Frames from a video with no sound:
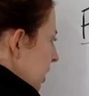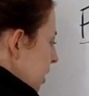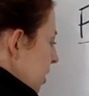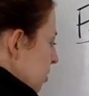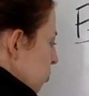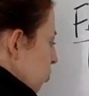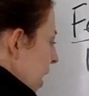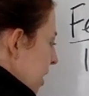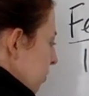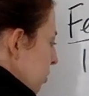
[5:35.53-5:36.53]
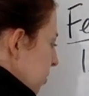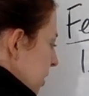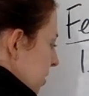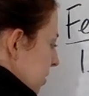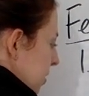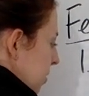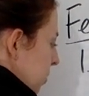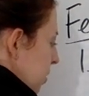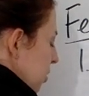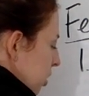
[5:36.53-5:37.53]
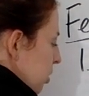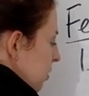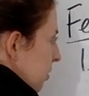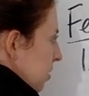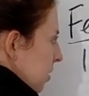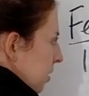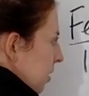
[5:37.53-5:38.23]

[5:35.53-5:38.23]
is rivalrous. Whether the good is,